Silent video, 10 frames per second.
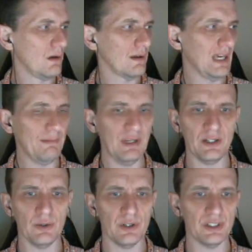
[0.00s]
Came in at
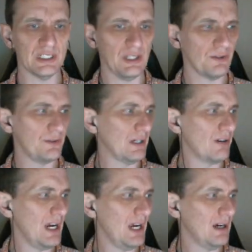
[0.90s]
263
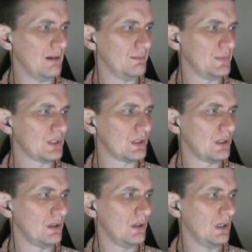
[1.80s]
grams.
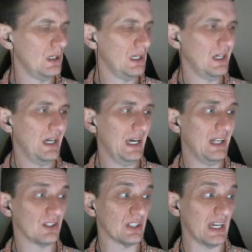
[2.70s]
And it
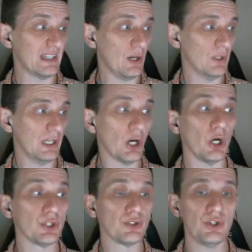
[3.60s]
looks like they only
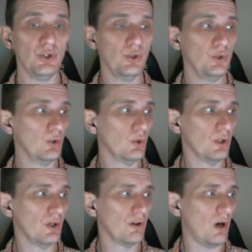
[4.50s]
caught 2
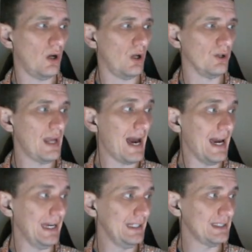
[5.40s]
all
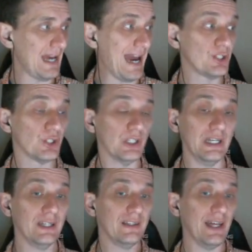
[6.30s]
night.
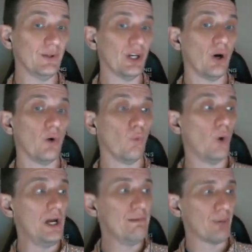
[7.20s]
Actually, they only caught
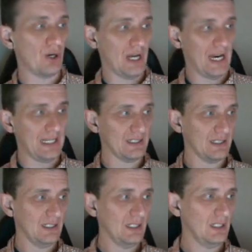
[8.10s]
1 per night.
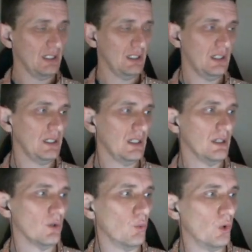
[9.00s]

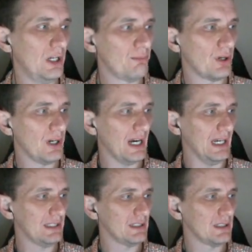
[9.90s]
1 per
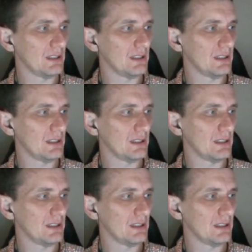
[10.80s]
night